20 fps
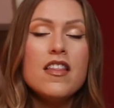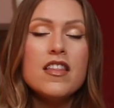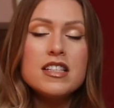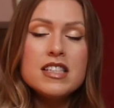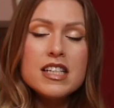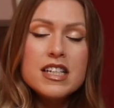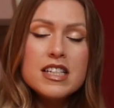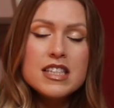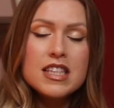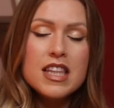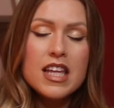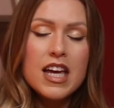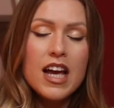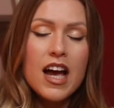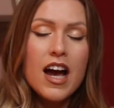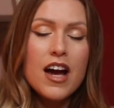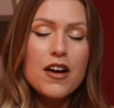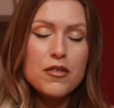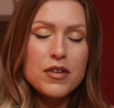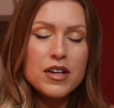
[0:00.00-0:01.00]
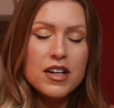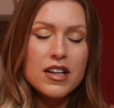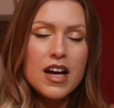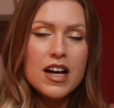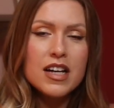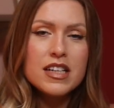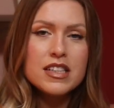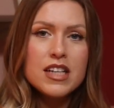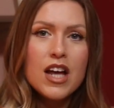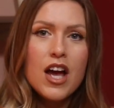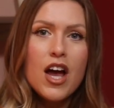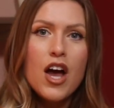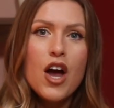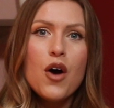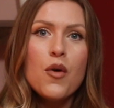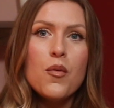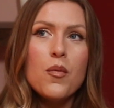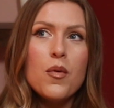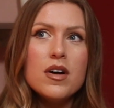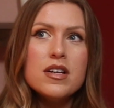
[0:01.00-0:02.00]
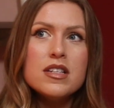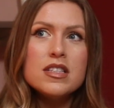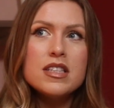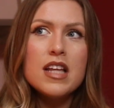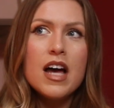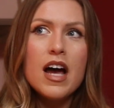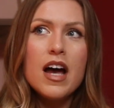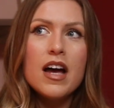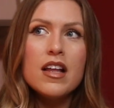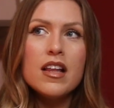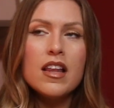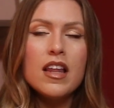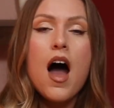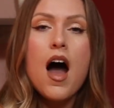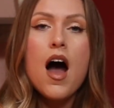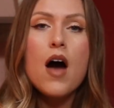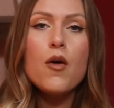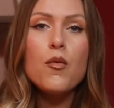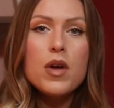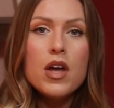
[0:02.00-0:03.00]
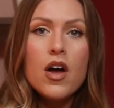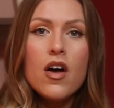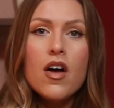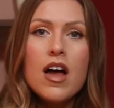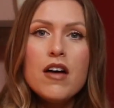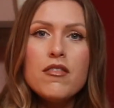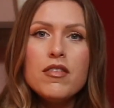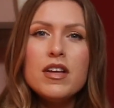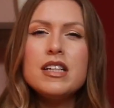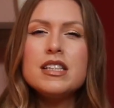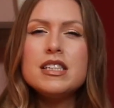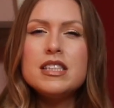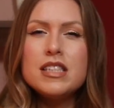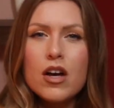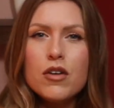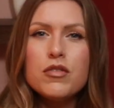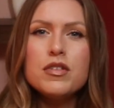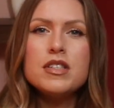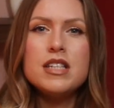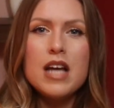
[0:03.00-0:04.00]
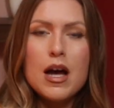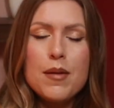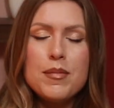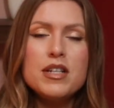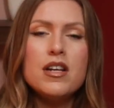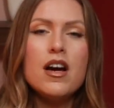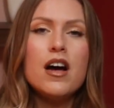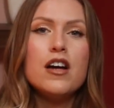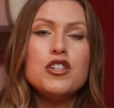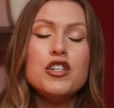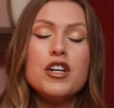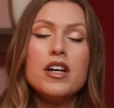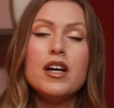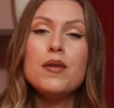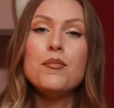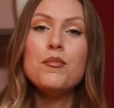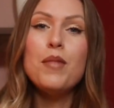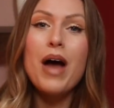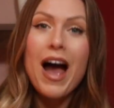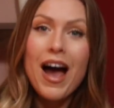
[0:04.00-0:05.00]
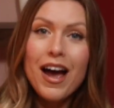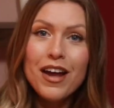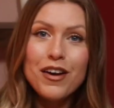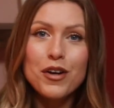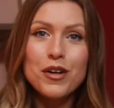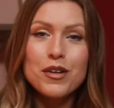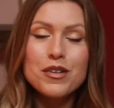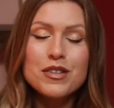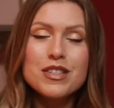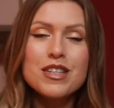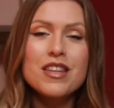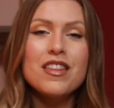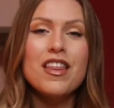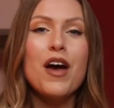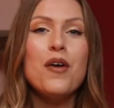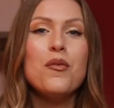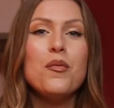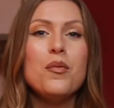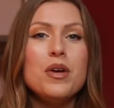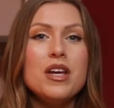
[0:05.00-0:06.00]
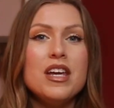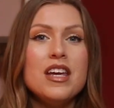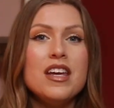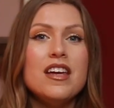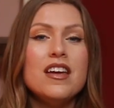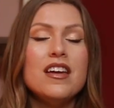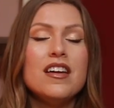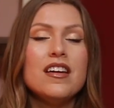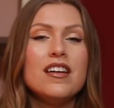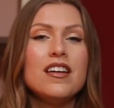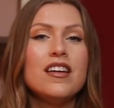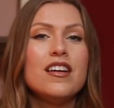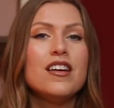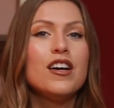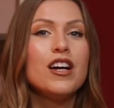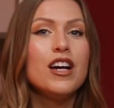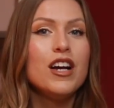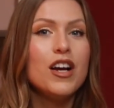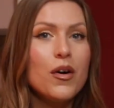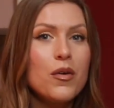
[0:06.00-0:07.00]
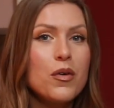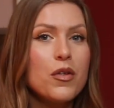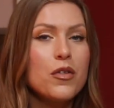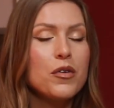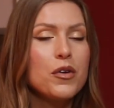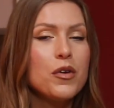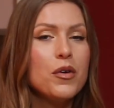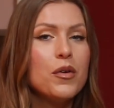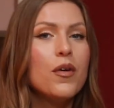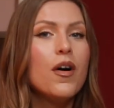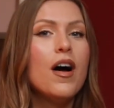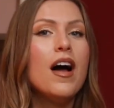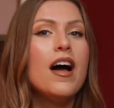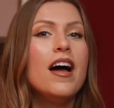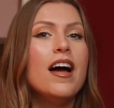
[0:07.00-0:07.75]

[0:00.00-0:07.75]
the 6th thing I realized was that we all have like self-sabotaging patterns that we go through,